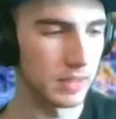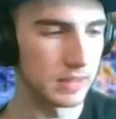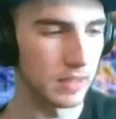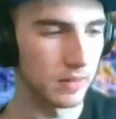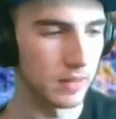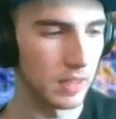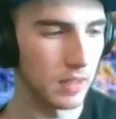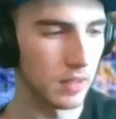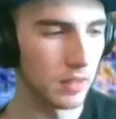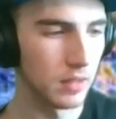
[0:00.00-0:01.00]
here and
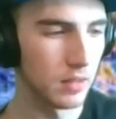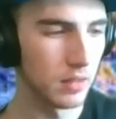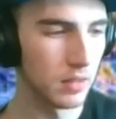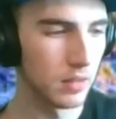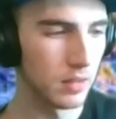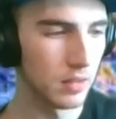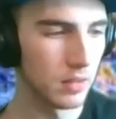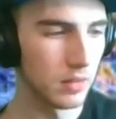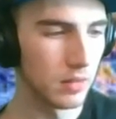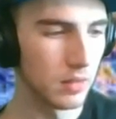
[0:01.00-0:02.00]
there.
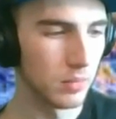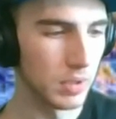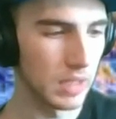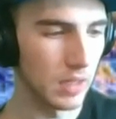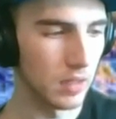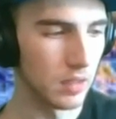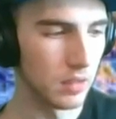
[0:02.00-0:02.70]
But yeah.